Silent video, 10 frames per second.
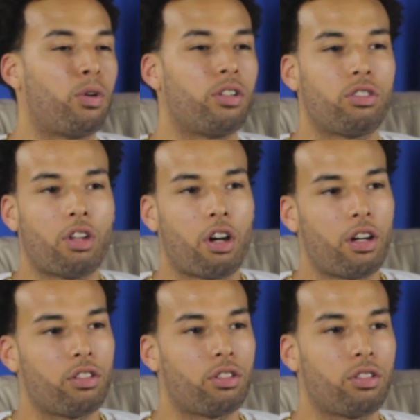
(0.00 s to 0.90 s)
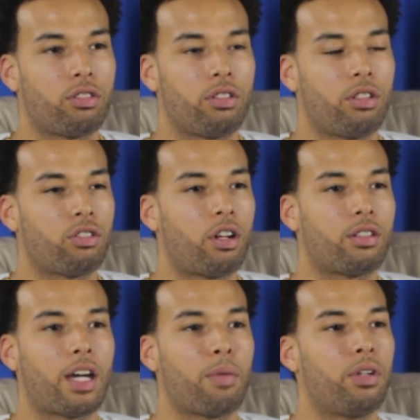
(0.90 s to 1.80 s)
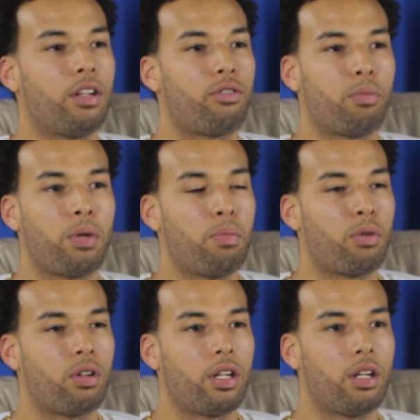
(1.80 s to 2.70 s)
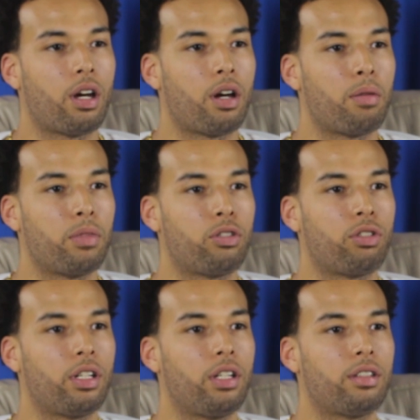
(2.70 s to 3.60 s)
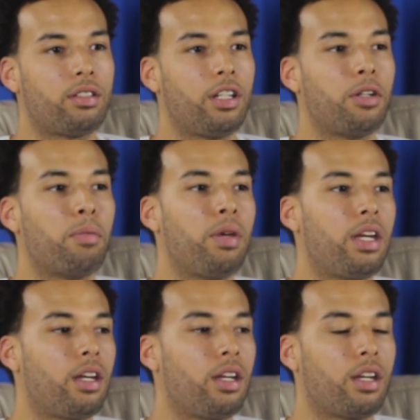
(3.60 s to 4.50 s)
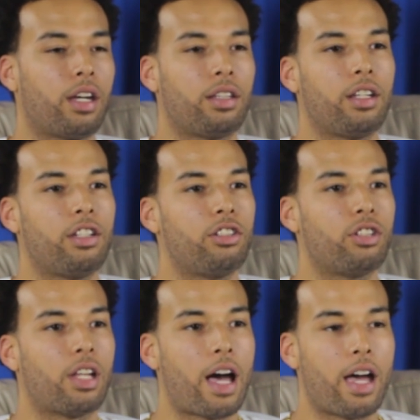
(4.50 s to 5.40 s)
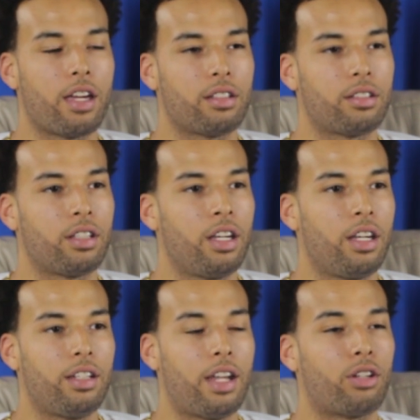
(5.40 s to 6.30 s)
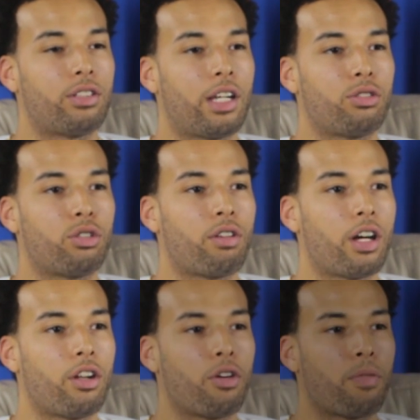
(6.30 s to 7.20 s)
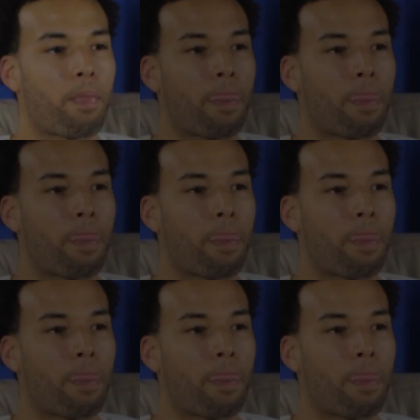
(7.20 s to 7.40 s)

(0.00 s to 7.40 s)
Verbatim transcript: sports stars, there's there's all type of different people, and um, it's really the scene to be at the end of July is downtown Toronto,